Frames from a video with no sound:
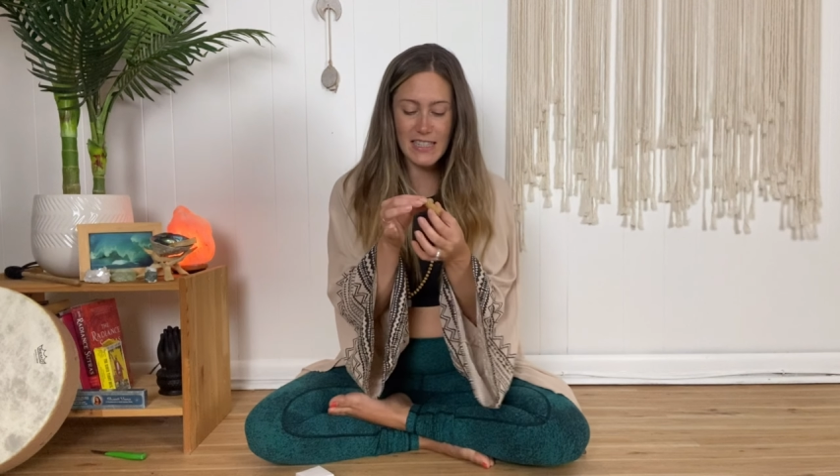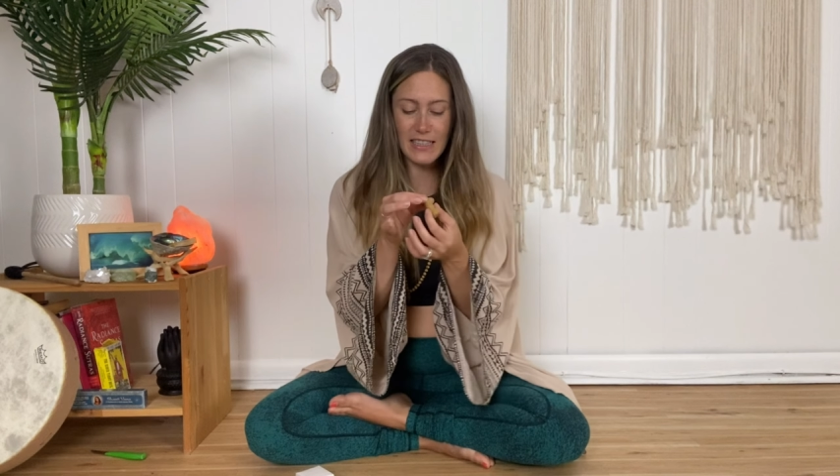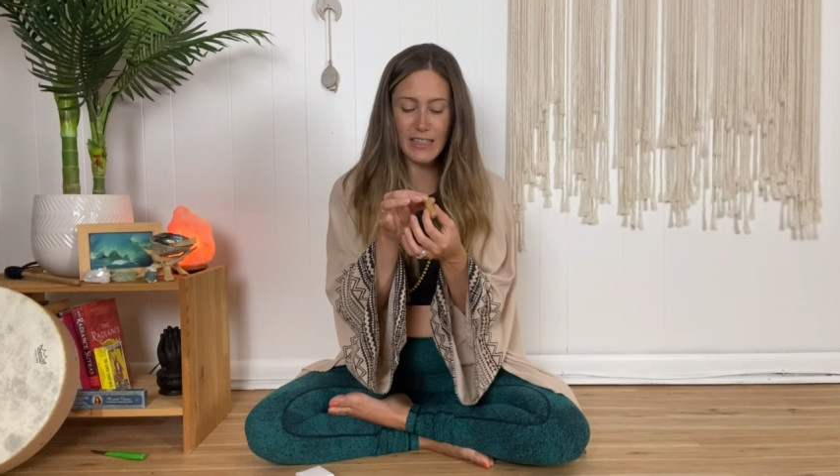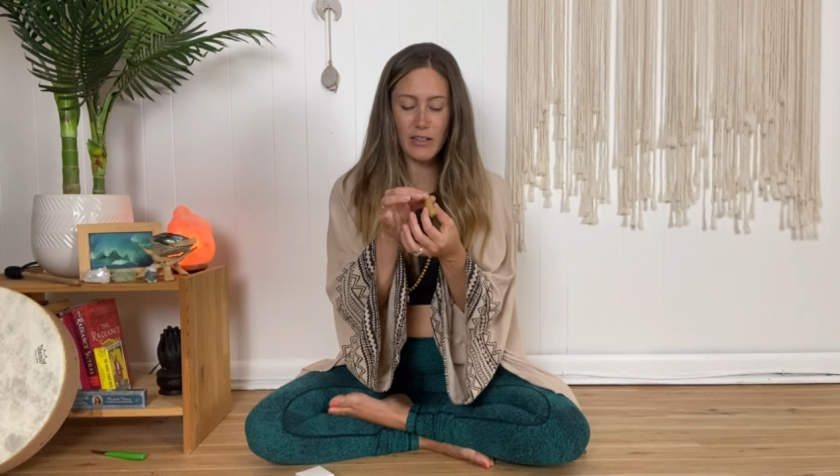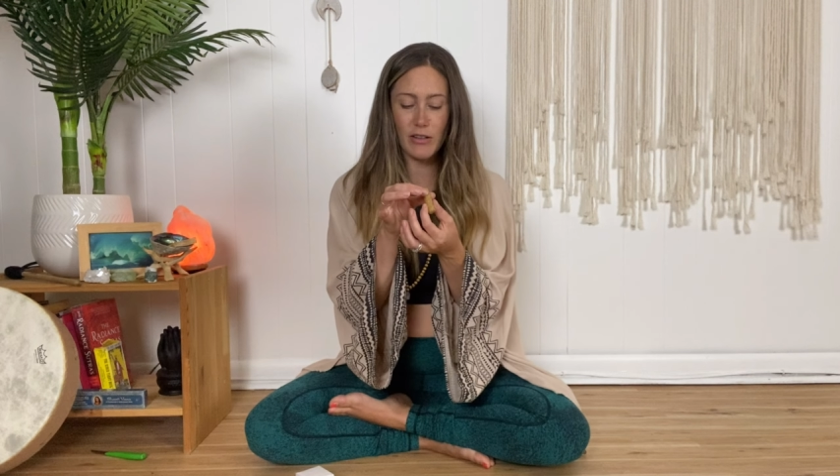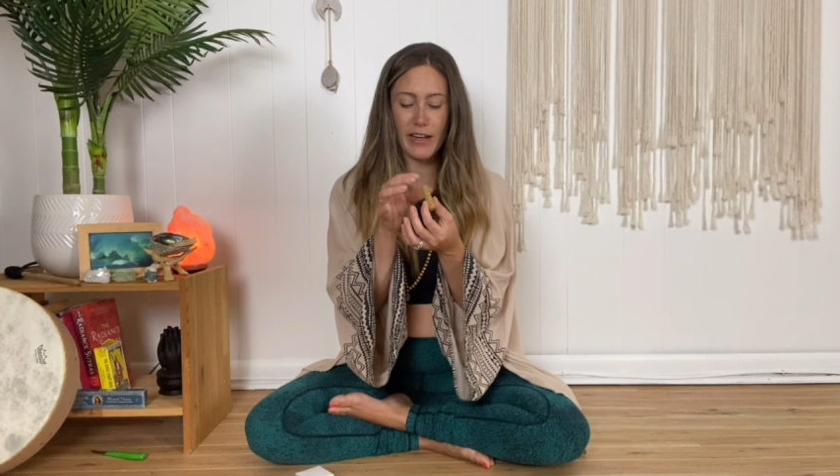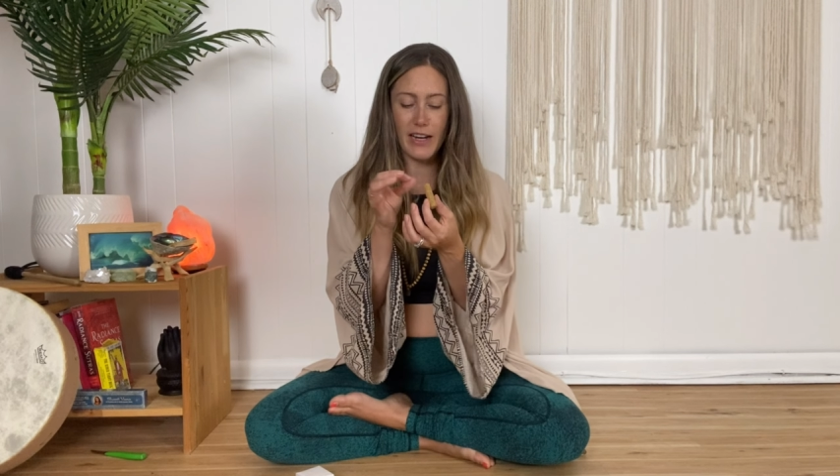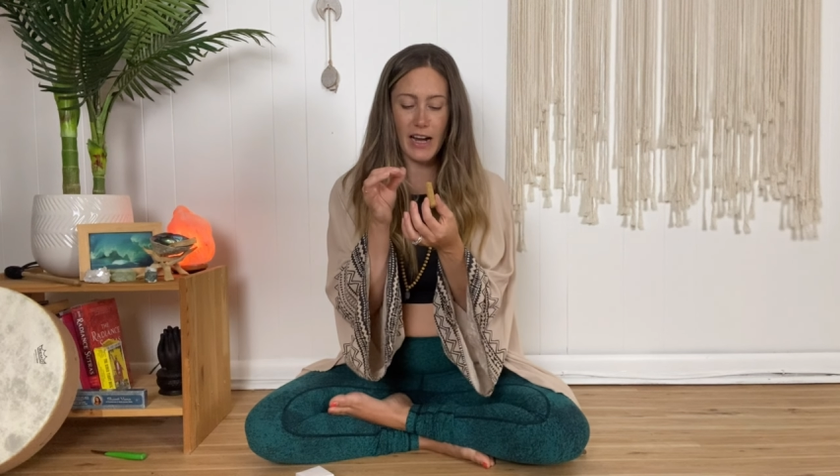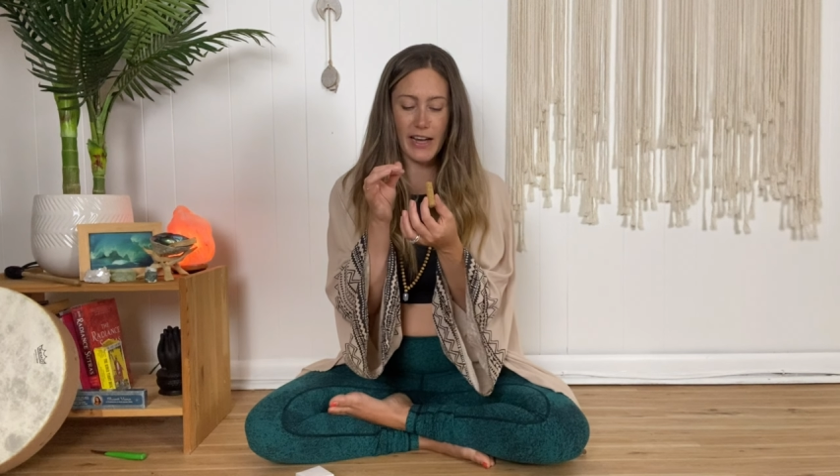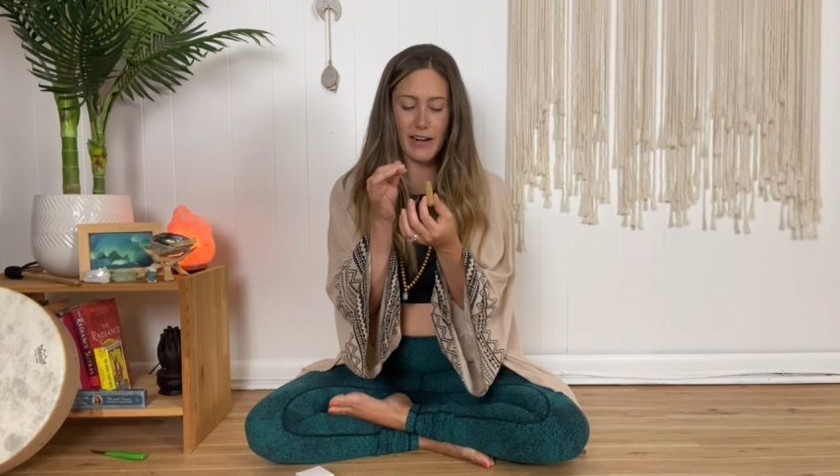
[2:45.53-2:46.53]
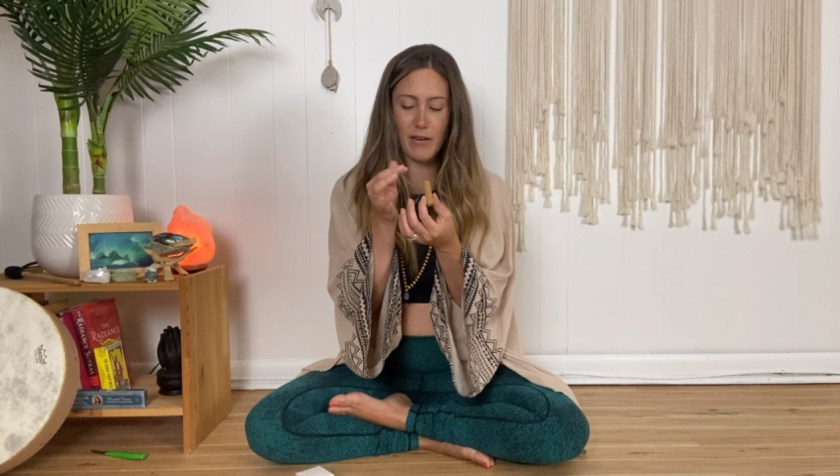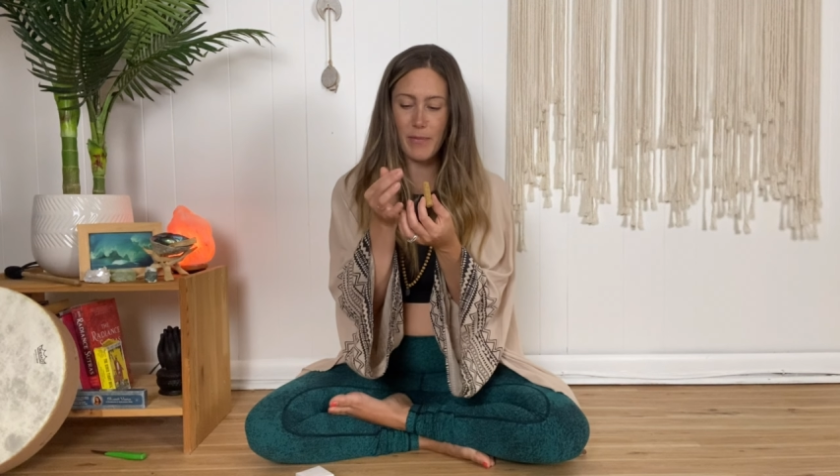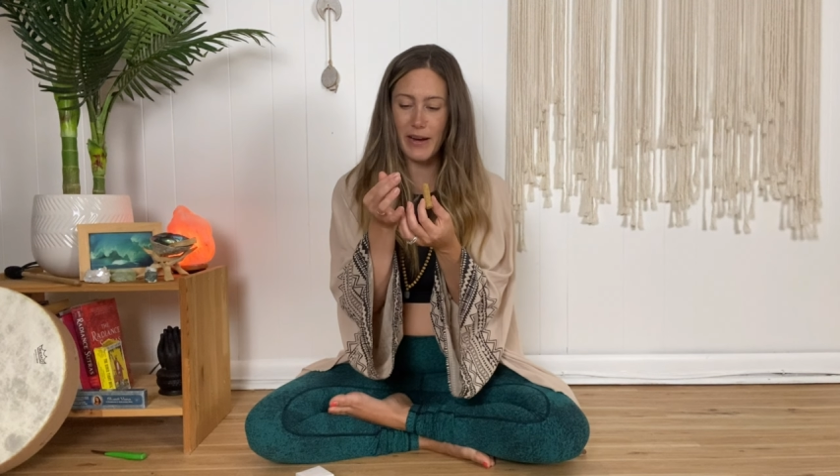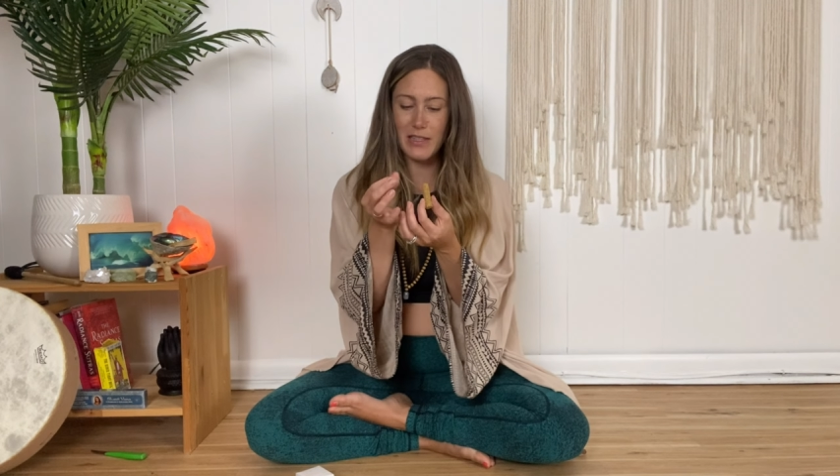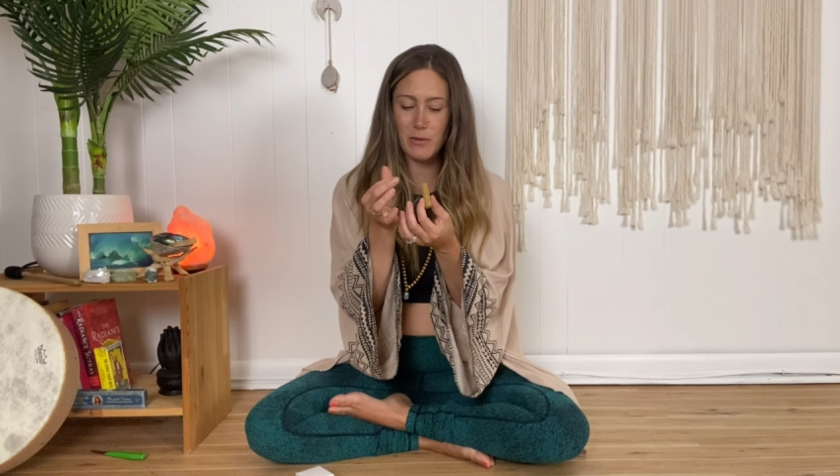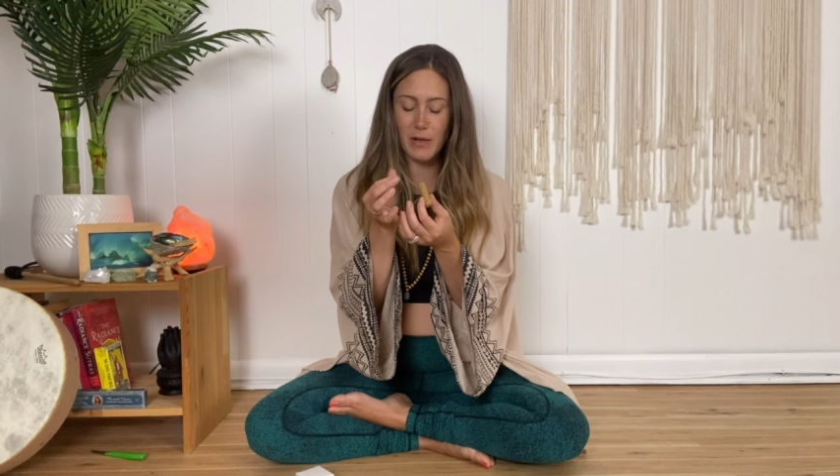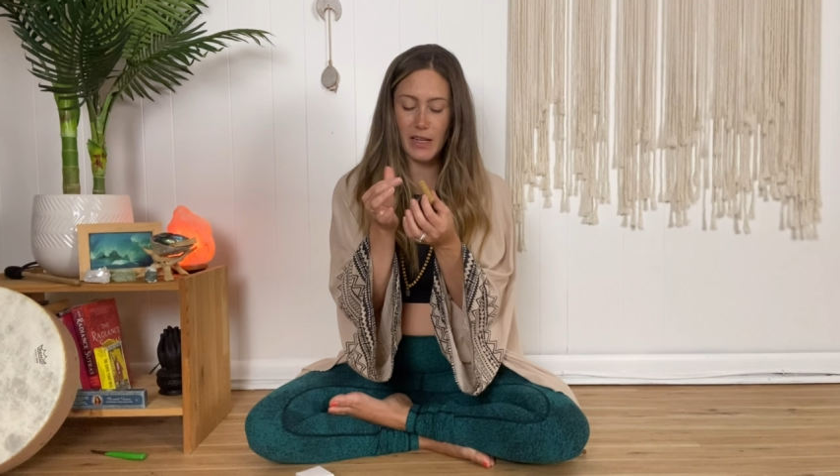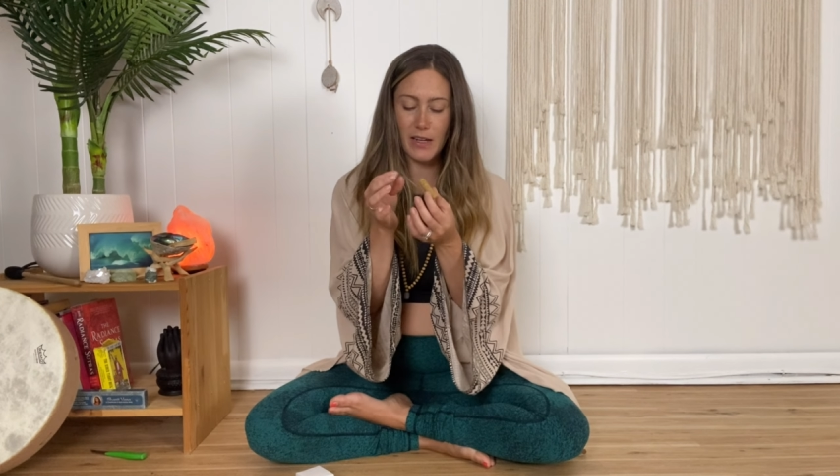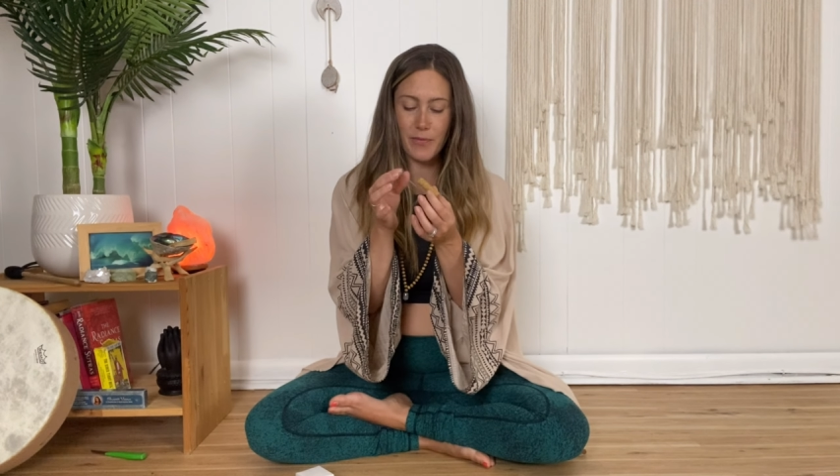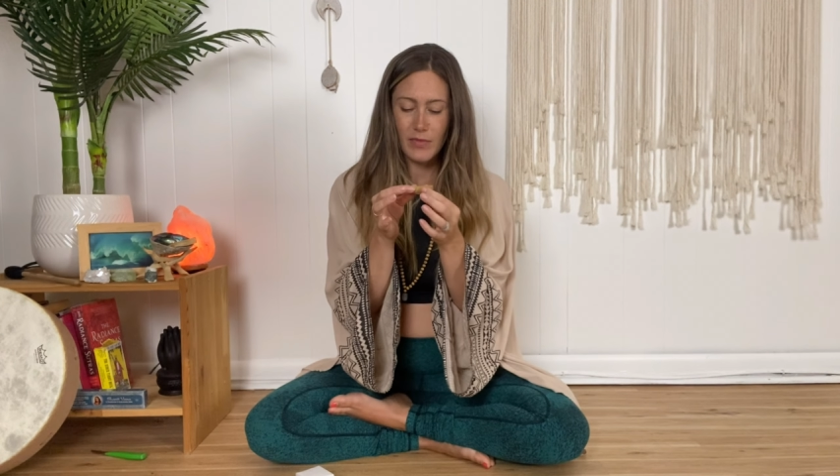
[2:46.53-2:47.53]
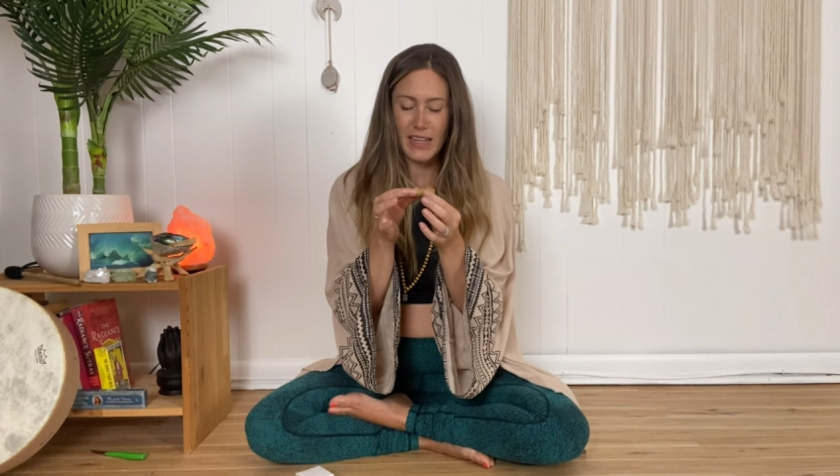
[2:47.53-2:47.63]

it kind of reminds me,